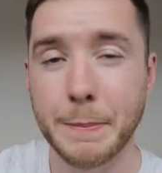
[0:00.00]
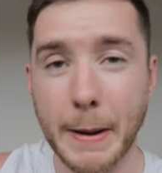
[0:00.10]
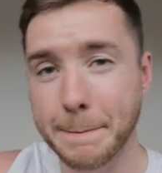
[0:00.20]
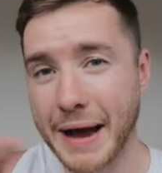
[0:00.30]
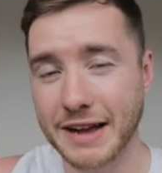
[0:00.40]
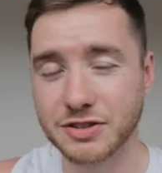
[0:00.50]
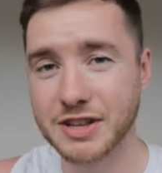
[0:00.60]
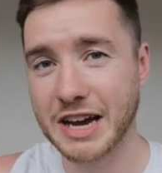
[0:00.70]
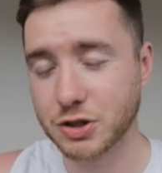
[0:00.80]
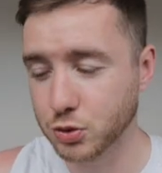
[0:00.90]
But back to
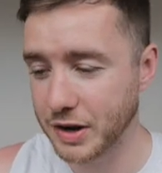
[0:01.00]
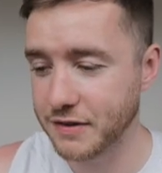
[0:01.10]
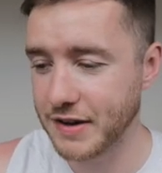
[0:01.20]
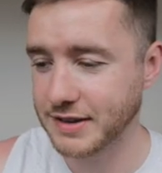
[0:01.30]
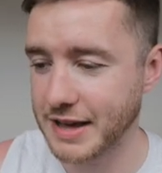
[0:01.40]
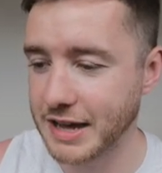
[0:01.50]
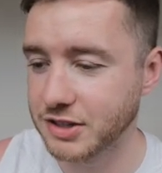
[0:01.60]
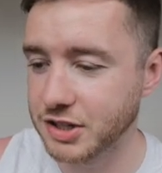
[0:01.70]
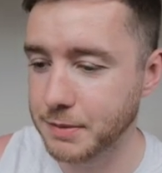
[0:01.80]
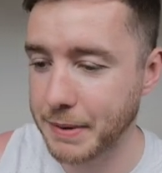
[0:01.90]
the actual
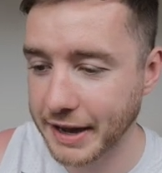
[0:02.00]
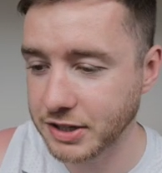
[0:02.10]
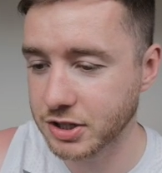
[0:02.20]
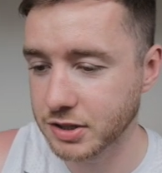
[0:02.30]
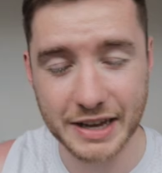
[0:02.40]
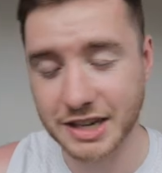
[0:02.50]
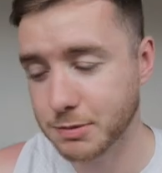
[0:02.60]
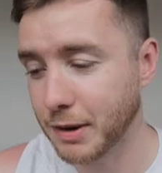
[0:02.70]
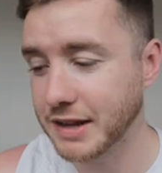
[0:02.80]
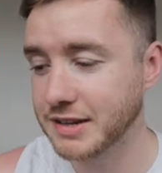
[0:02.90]
InvestEngine page. It
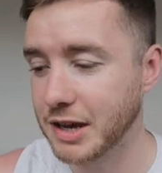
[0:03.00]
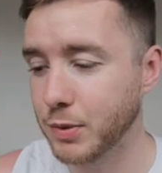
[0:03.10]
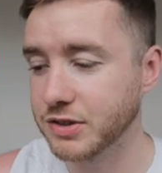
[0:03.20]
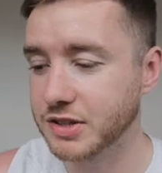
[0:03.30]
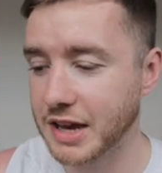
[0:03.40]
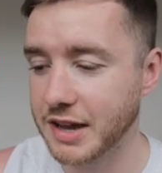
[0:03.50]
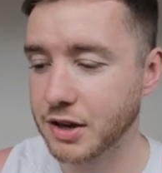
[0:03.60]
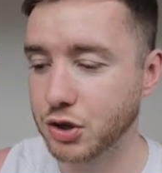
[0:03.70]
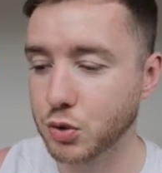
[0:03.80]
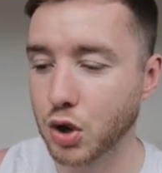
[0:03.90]
explains here, once again,
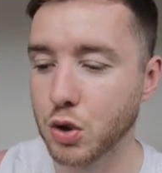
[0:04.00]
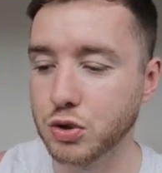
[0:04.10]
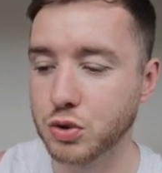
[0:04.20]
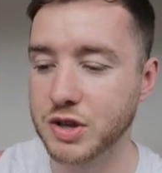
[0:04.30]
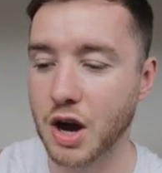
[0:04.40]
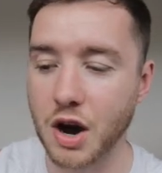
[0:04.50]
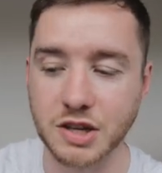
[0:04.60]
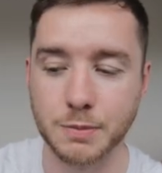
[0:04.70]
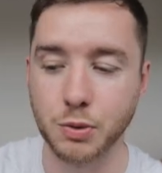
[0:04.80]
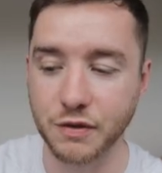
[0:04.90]
you go to the
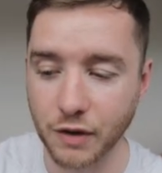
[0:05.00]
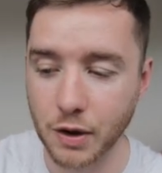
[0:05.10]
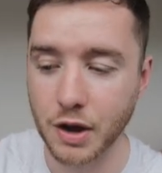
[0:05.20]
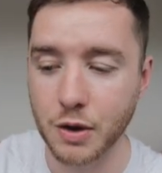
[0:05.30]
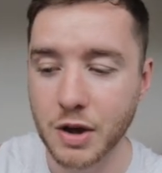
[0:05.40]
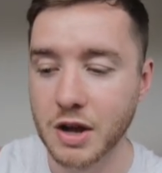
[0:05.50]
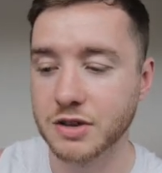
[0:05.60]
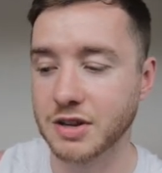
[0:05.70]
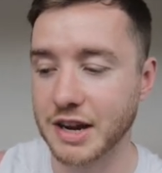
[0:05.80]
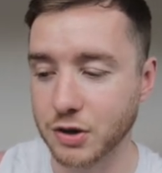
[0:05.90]
ISA portfolio,
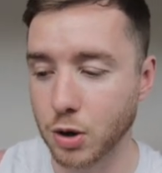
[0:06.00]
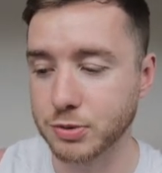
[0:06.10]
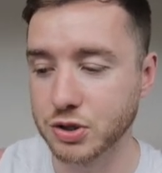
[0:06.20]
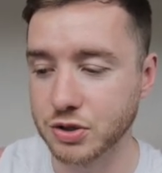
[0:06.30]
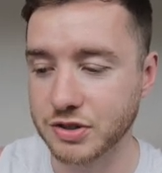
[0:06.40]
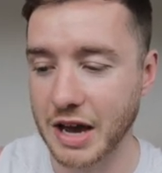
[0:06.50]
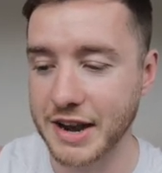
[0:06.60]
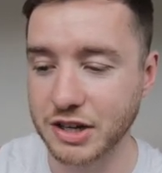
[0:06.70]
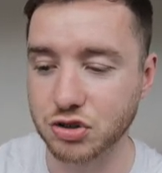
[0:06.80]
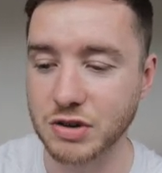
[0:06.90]
select options, and
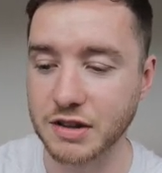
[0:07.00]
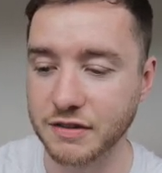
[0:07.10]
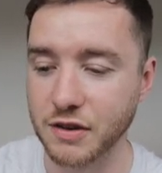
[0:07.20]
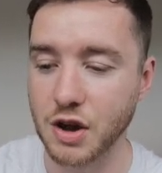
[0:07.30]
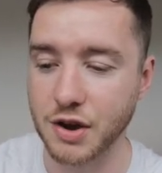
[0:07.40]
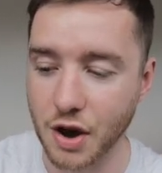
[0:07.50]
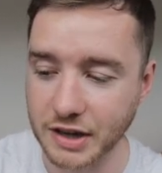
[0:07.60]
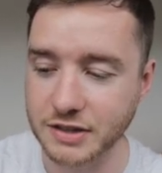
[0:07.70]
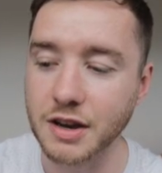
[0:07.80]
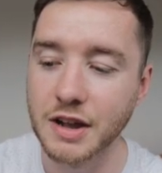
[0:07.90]
then transfer an
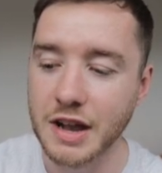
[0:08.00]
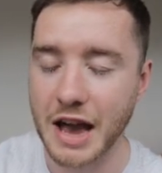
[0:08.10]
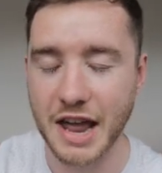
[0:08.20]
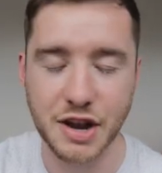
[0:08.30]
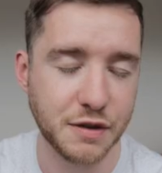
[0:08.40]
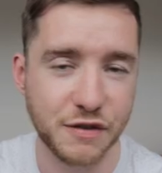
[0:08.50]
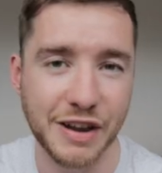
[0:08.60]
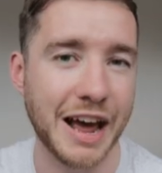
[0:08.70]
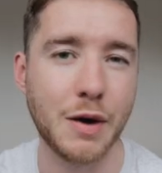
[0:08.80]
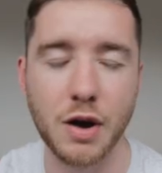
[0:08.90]
ISA, and then you
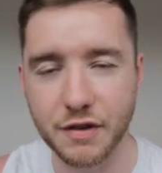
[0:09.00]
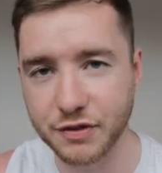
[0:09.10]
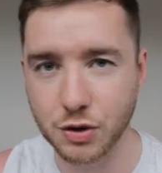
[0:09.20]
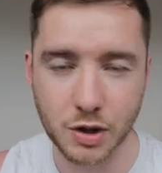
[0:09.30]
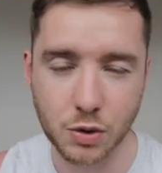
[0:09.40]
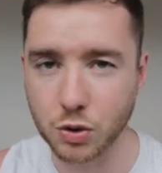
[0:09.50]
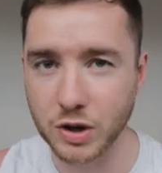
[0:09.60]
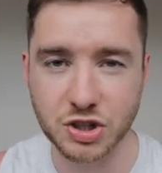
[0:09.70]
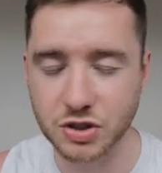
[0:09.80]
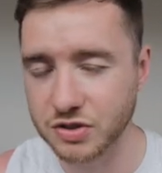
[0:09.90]
fill out a few little
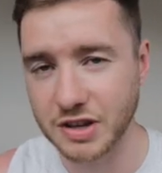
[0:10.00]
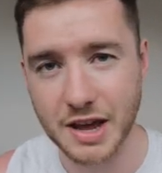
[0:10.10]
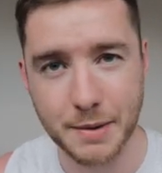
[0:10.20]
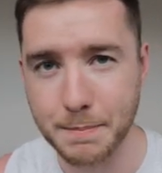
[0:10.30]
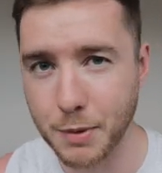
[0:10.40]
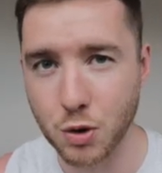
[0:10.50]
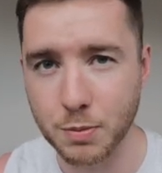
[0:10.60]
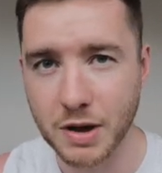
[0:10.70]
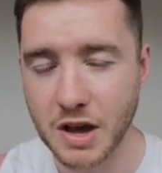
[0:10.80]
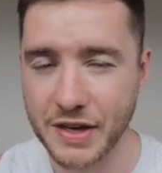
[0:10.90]
questions, and then
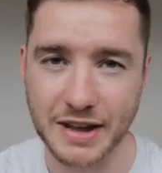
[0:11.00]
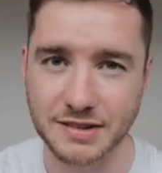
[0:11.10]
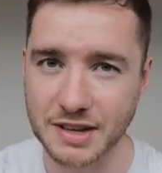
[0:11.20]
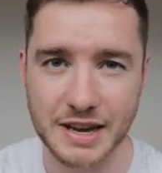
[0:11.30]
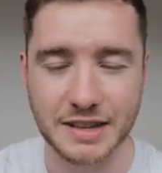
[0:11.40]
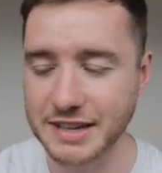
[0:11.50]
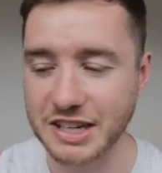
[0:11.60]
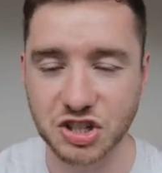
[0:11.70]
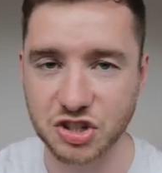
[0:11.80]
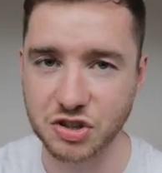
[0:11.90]
boom, that's it. It
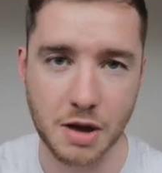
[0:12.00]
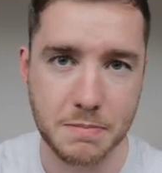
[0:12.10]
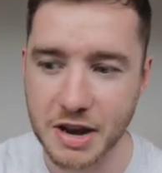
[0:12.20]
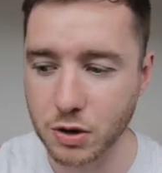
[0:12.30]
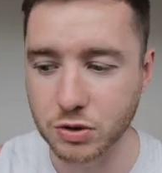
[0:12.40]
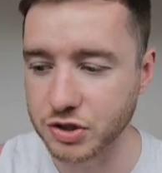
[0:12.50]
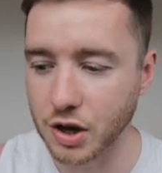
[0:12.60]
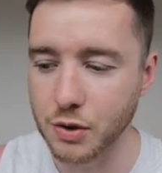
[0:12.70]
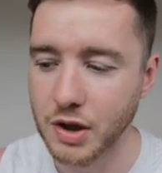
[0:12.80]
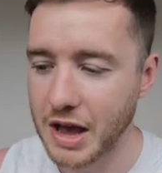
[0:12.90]
takes just a minute or
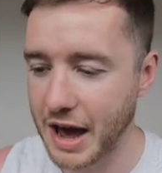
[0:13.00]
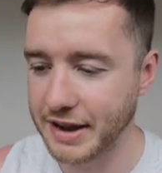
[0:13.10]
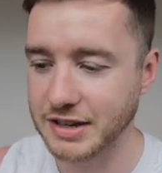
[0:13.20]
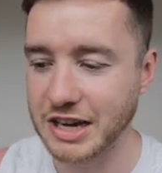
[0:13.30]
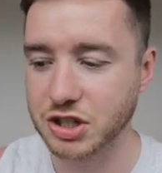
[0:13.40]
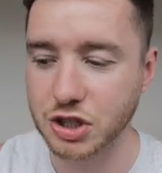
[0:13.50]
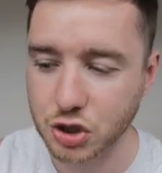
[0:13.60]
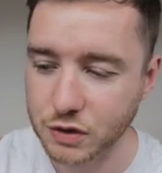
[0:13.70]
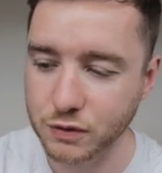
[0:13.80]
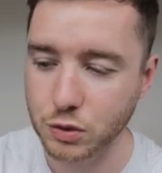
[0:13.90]
so. And there's actually a
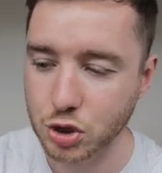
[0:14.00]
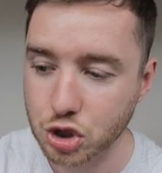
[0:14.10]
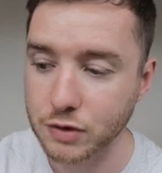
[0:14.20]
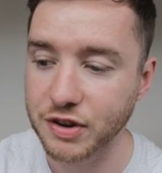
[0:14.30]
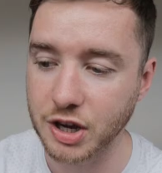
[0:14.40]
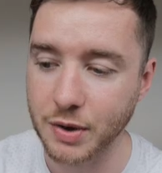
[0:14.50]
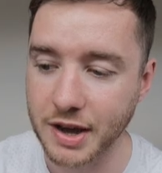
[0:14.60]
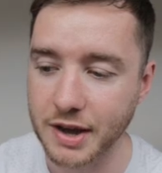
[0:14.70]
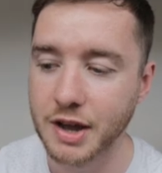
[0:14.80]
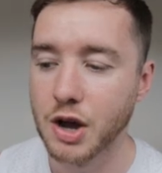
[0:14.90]
useful YouTube video
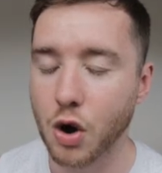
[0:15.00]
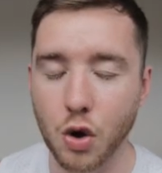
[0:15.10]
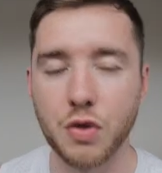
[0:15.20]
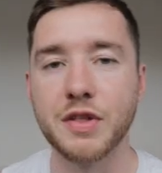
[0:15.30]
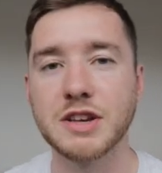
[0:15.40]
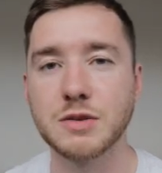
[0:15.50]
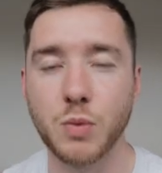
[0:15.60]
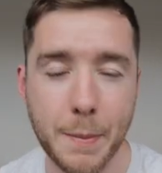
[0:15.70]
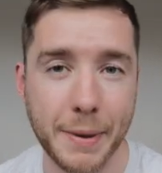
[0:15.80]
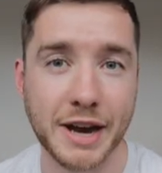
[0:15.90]
here on this
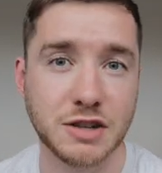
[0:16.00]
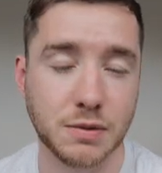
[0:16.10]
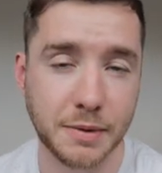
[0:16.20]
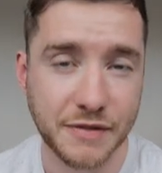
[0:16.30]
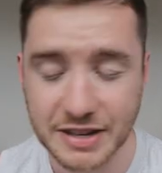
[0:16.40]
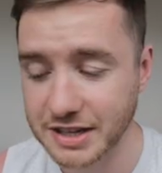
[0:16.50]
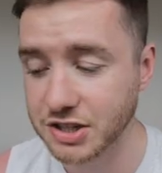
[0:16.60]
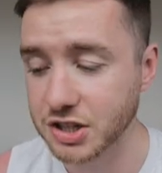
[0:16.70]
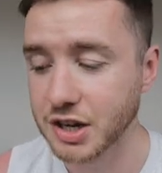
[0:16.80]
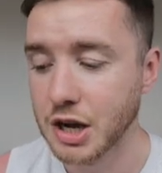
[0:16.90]
webpage from
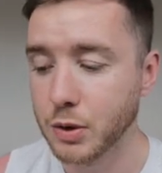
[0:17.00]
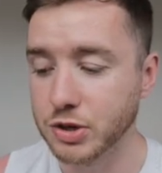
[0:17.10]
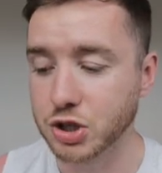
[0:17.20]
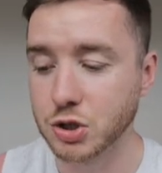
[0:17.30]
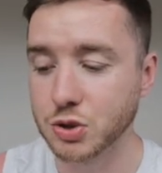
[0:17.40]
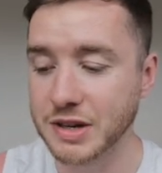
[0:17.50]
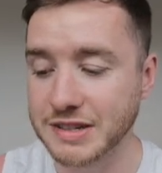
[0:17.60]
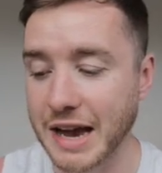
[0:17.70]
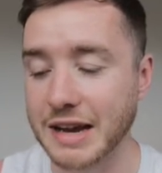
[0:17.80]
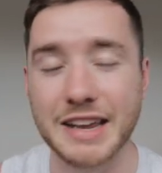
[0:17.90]
InvestEngine, which shows you
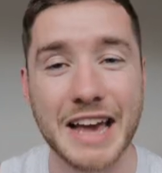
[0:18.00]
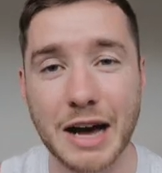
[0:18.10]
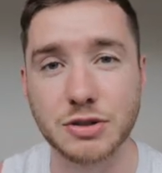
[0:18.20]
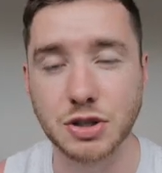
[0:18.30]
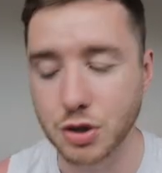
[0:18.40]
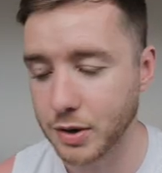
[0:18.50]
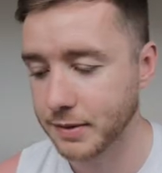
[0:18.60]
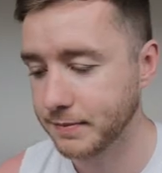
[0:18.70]
exactly how to do it.